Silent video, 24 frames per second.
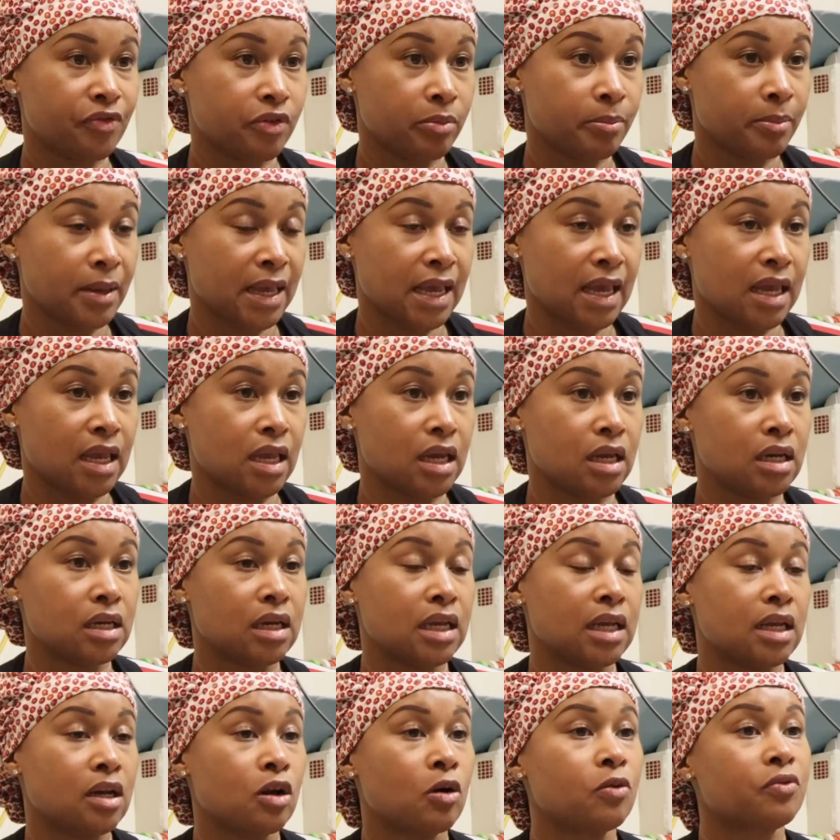from pain,
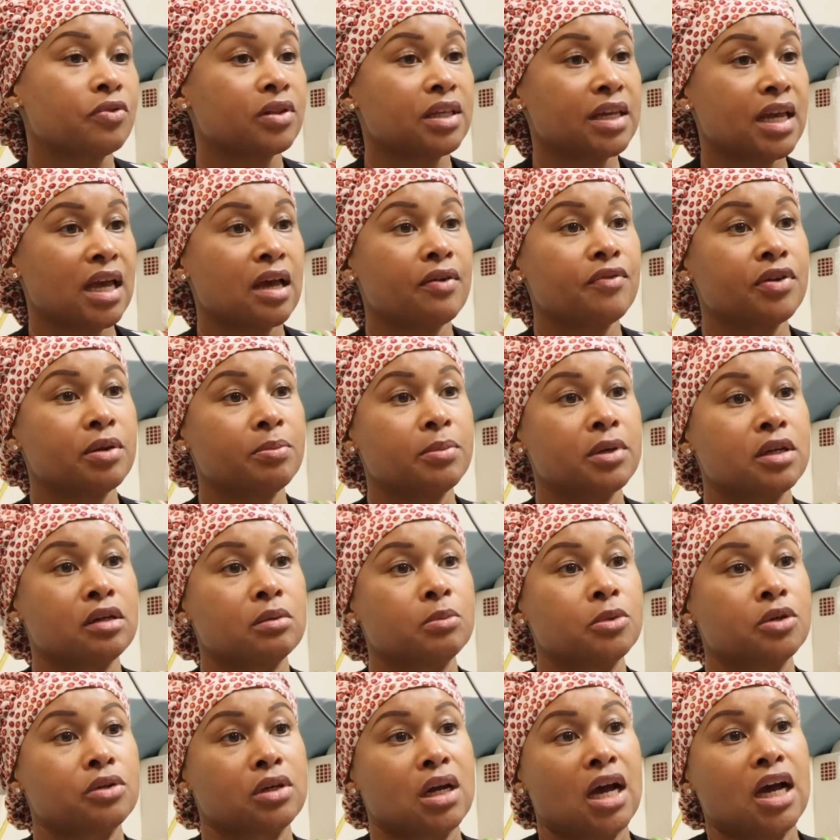and hopefully having
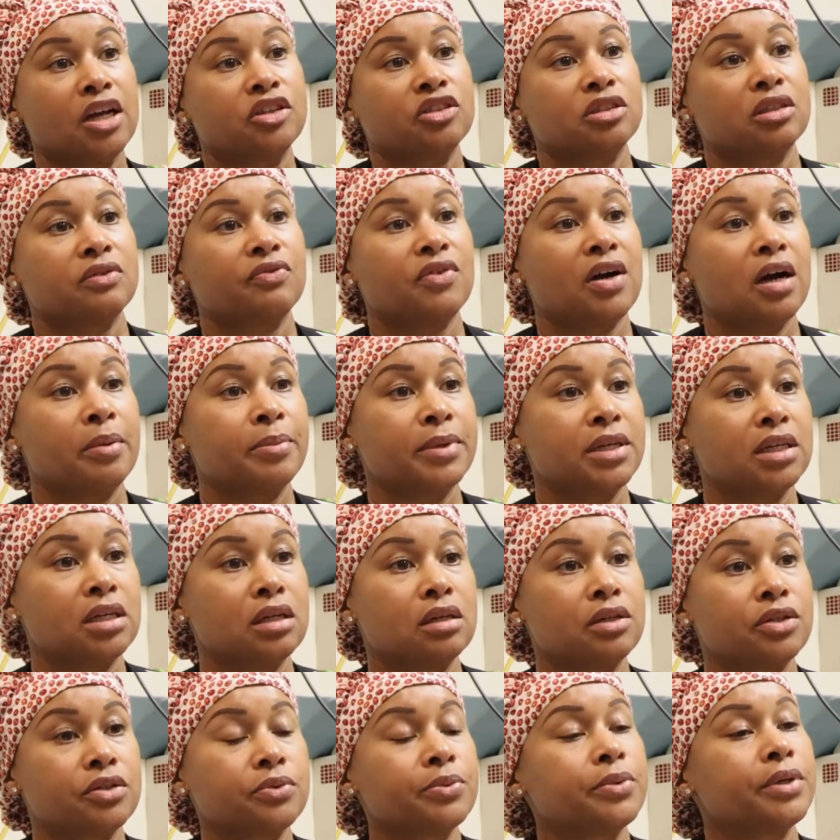minimal nausea and
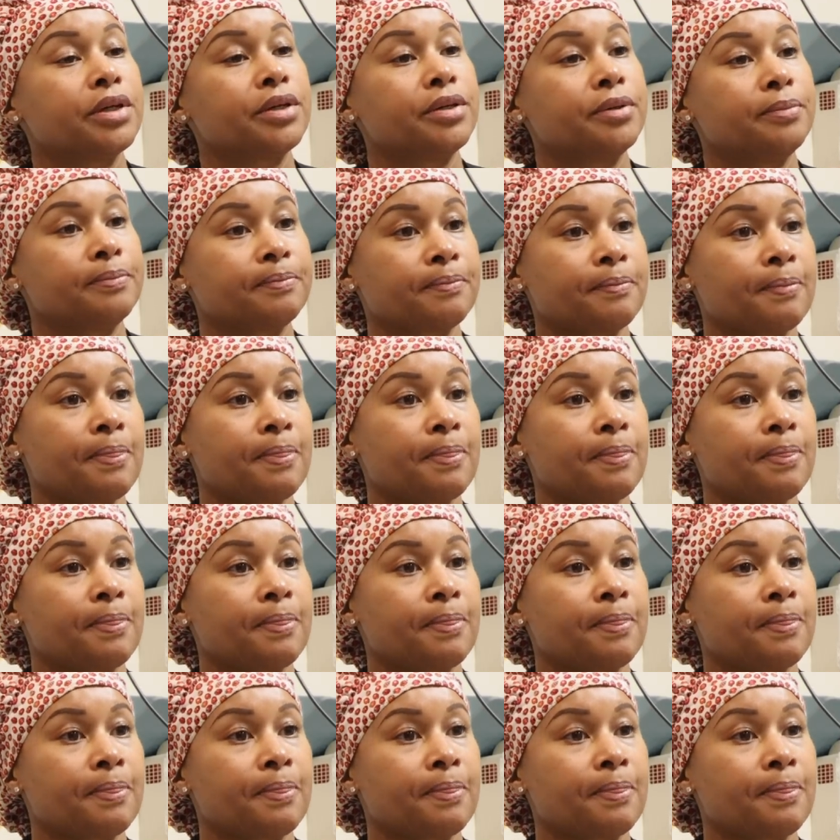vomiting as well.